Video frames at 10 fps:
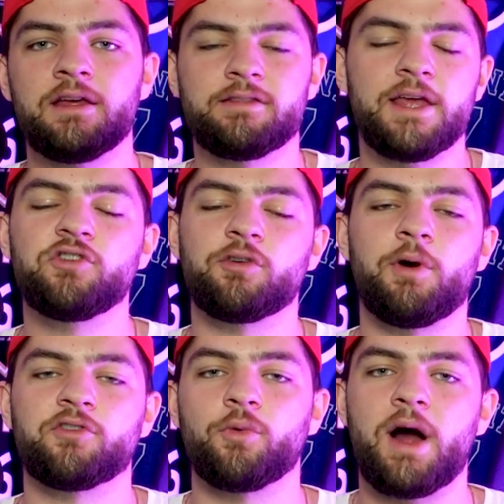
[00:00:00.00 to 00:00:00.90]
Thank you so
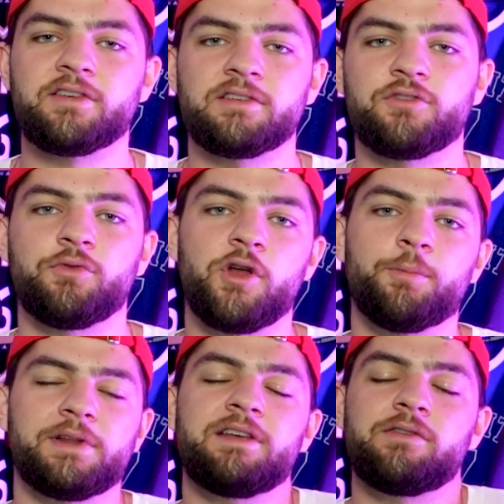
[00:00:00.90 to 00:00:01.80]
much for watching this video.
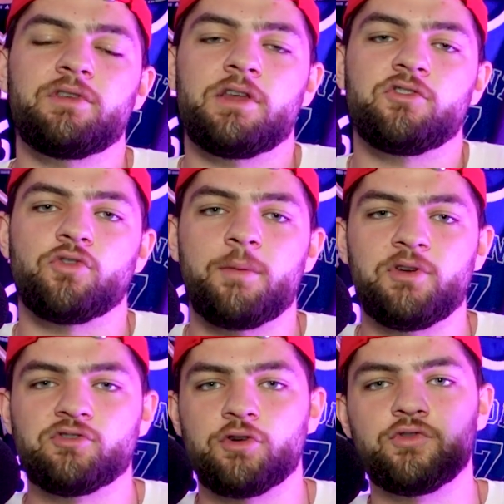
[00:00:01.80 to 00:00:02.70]
Please, if you did enjoy, be
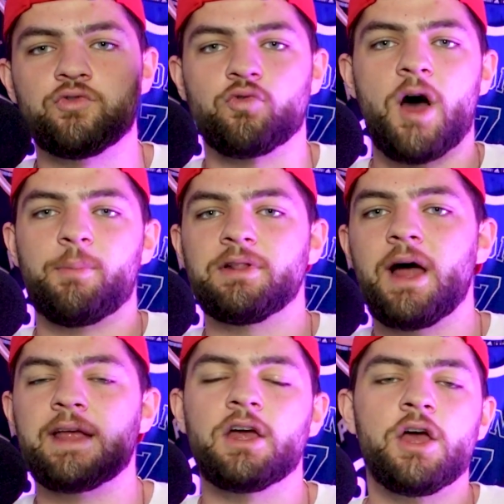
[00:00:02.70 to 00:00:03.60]
sure to drop a
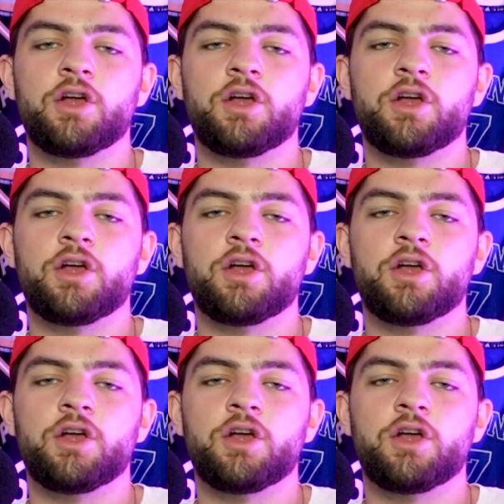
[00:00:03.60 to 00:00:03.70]
like.